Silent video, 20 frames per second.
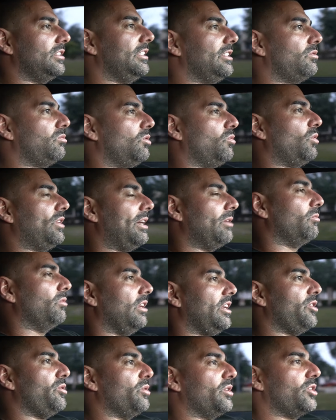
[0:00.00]
This one we're not
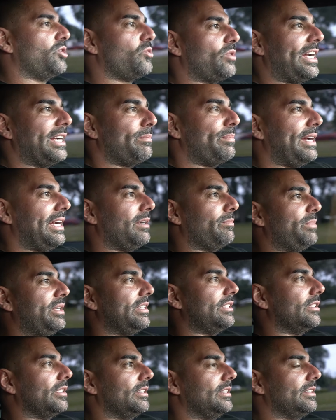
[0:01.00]
really doing a drag pack
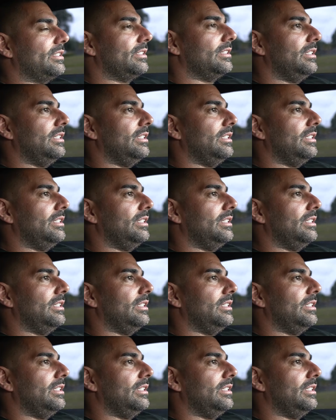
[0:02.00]
because